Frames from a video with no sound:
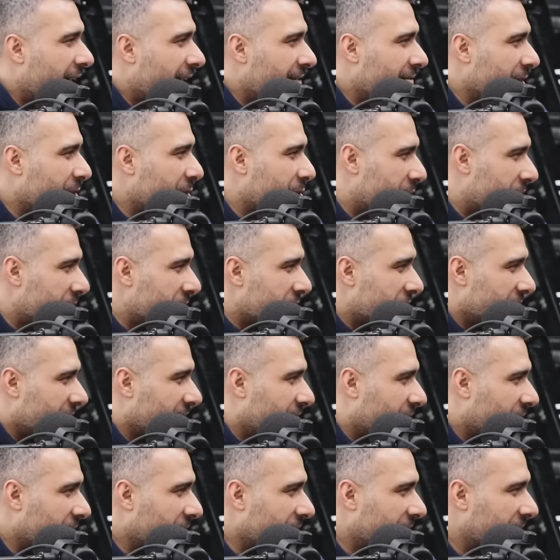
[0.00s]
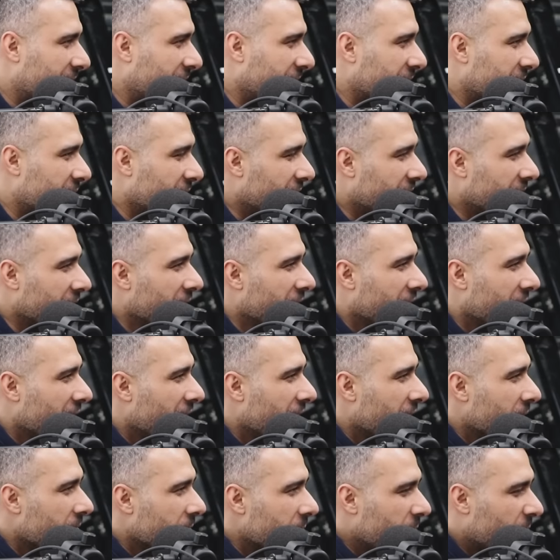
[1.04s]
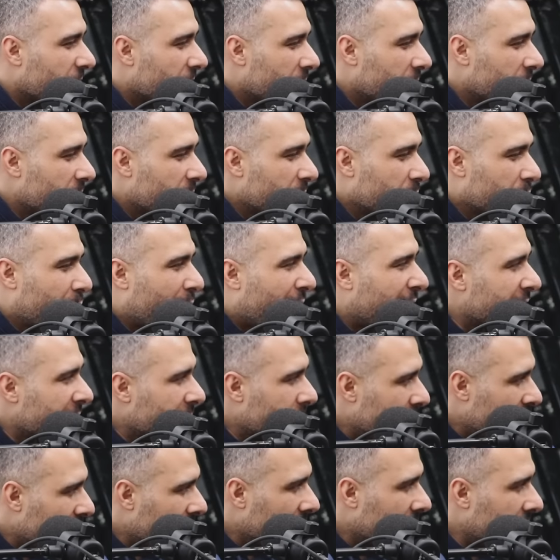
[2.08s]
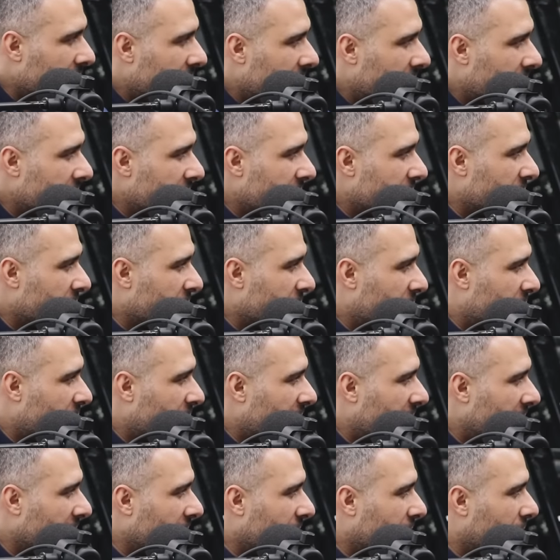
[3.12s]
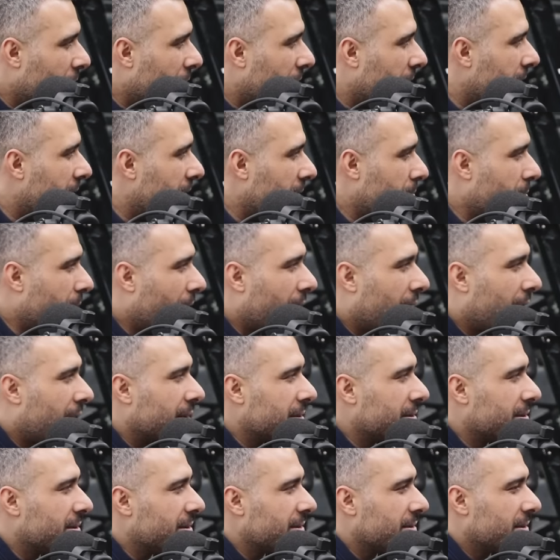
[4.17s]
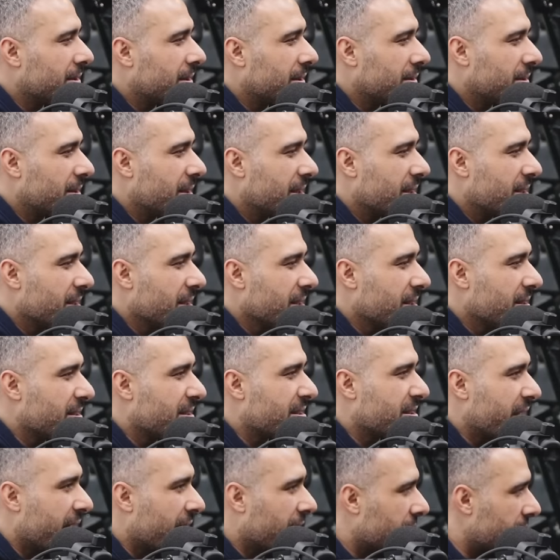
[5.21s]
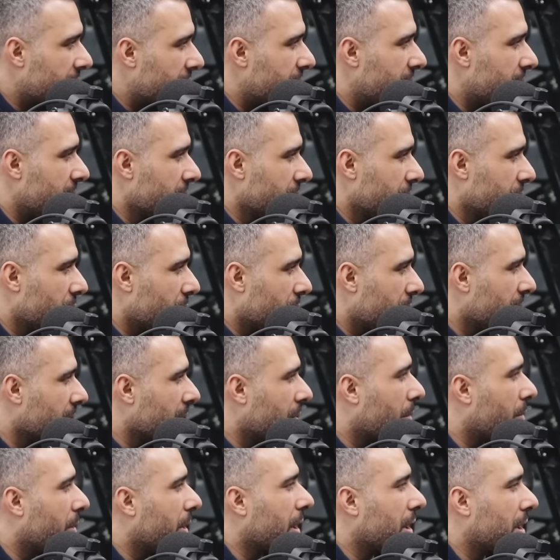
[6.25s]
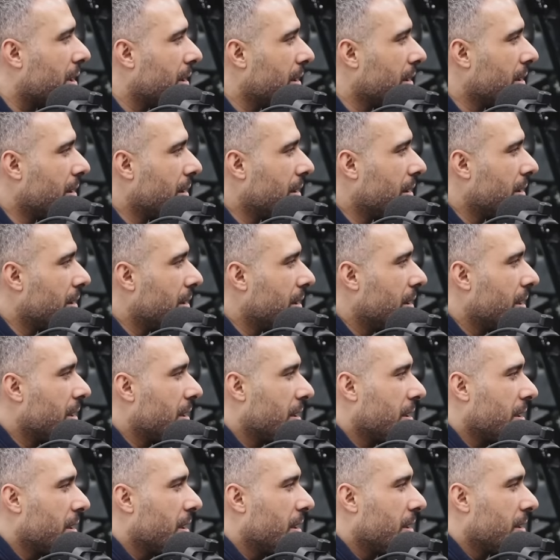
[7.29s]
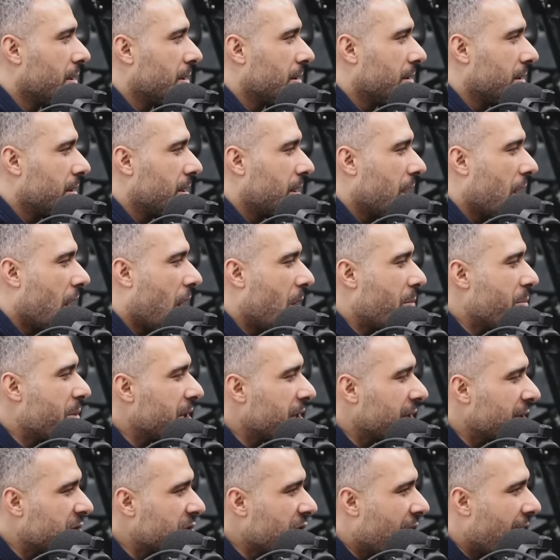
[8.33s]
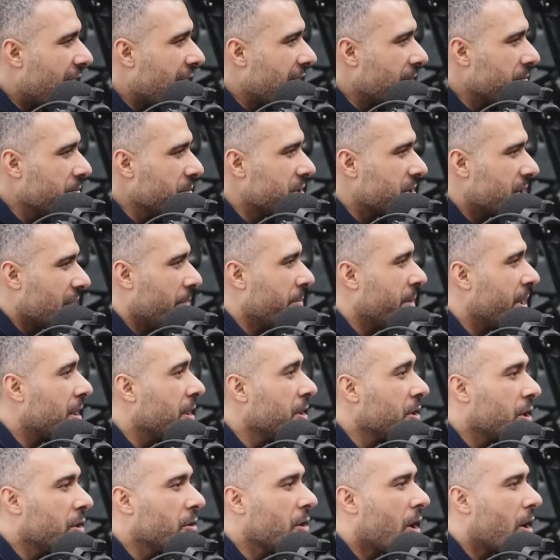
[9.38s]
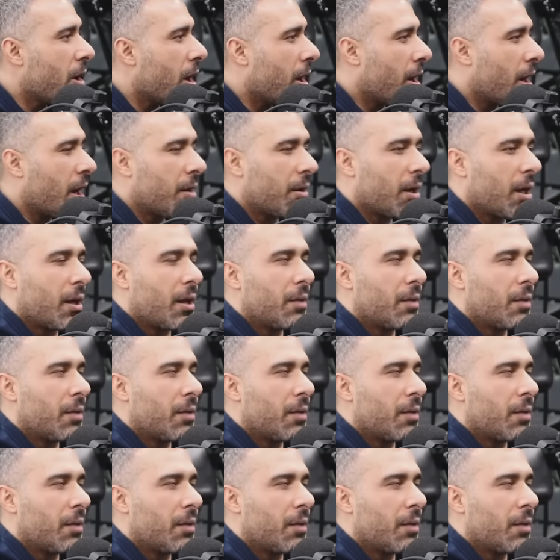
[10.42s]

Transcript: have a question for Victor. Bodybuilders very worried about sex during the week. How many times, I mean, you know,